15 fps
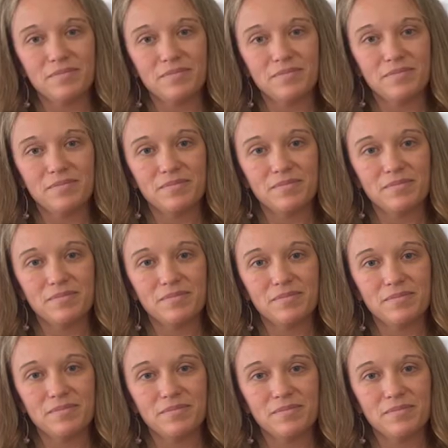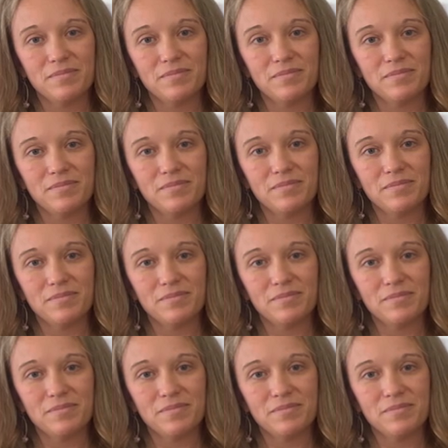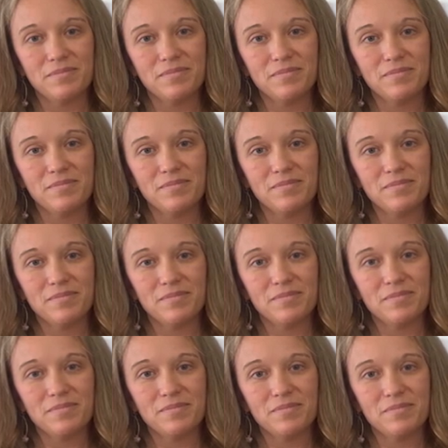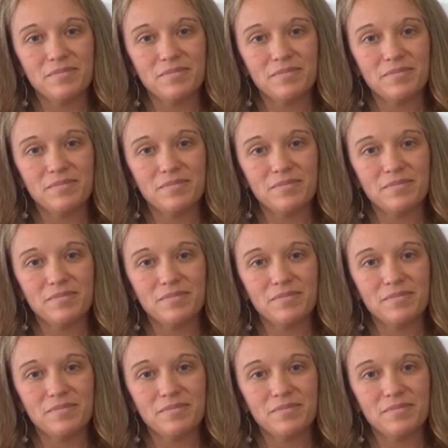This person isn't speaking.